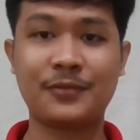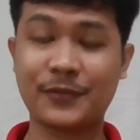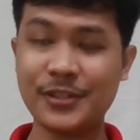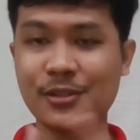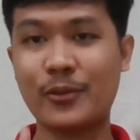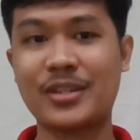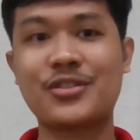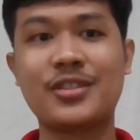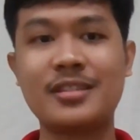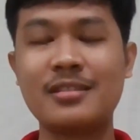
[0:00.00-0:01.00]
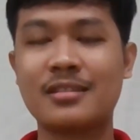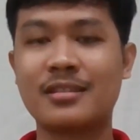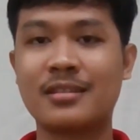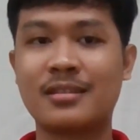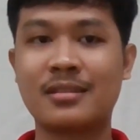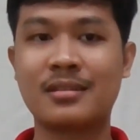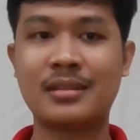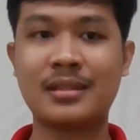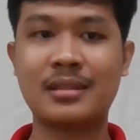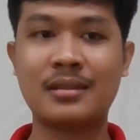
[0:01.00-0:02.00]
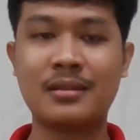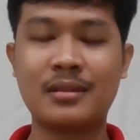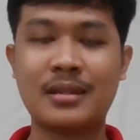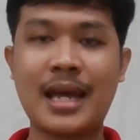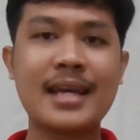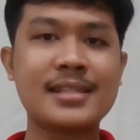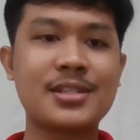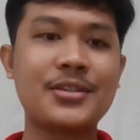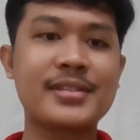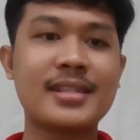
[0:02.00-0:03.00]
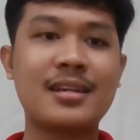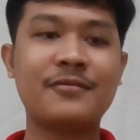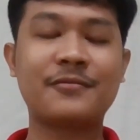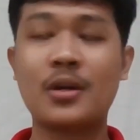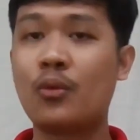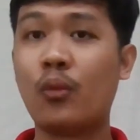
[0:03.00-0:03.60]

First question, ask yourself,